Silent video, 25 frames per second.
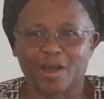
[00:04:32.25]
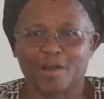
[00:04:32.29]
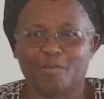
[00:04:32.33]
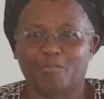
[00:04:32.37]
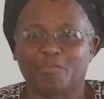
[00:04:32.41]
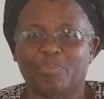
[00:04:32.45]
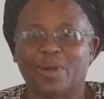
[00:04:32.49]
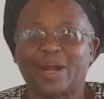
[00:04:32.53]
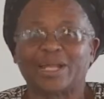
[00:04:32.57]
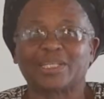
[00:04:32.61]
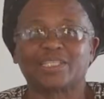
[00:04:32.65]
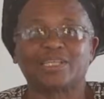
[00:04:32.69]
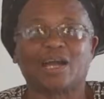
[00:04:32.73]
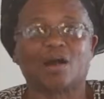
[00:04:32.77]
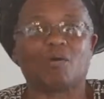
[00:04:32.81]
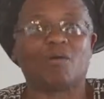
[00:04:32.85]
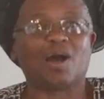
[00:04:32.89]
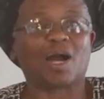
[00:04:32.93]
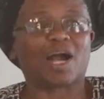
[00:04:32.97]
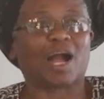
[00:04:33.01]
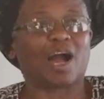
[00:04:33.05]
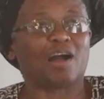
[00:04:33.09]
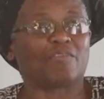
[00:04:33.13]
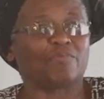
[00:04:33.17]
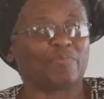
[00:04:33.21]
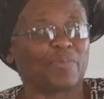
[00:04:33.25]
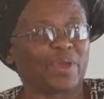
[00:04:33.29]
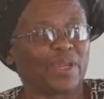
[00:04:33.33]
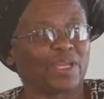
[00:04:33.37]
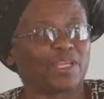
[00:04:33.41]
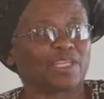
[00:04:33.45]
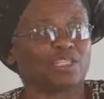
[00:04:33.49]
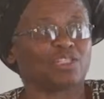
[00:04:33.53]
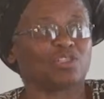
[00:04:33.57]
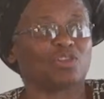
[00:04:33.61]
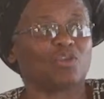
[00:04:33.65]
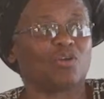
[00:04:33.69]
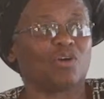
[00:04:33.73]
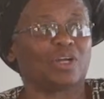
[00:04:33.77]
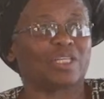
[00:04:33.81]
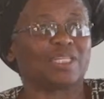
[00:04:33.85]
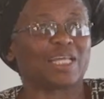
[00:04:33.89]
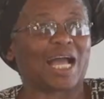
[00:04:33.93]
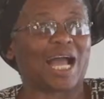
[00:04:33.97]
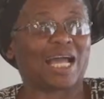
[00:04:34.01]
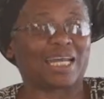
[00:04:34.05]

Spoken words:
but our government is not